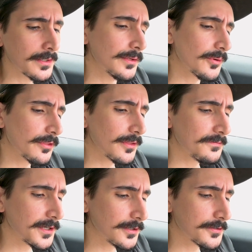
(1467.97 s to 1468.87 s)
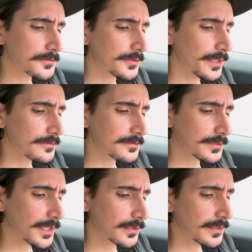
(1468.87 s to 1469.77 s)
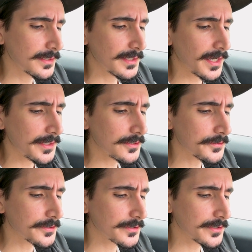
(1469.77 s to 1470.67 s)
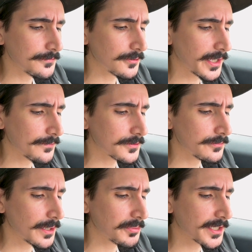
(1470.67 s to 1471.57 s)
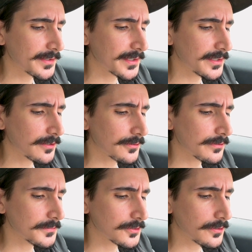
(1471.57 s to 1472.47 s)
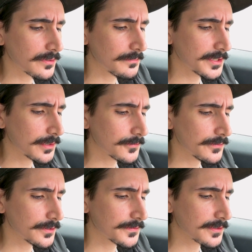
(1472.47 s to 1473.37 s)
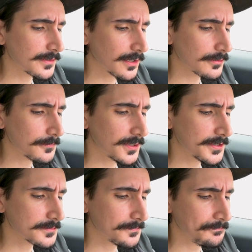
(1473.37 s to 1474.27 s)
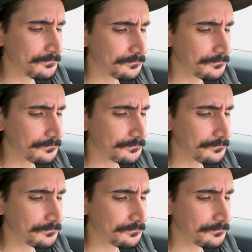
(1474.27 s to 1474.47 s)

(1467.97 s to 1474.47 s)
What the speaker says: whether they follow those creators or not. Any alternative will have to replicate that algorithm in order to become a real TikTok replacement.